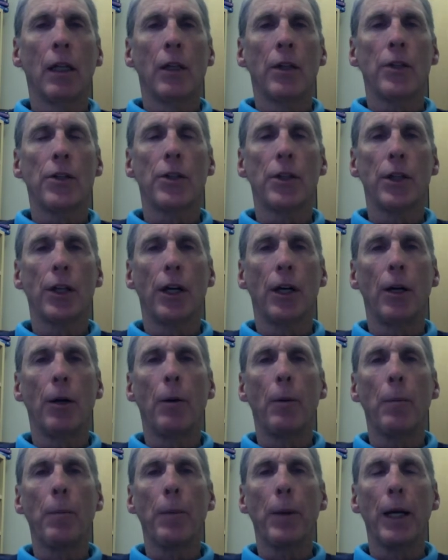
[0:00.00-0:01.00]

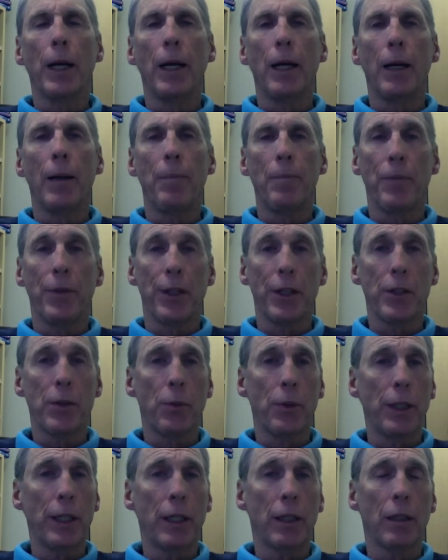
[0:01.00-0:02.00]
So this
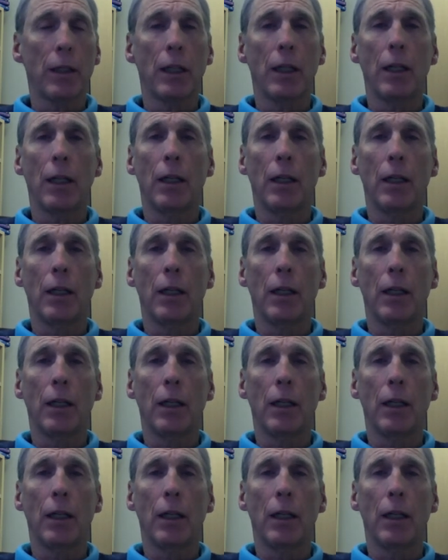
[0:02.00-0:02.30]
week,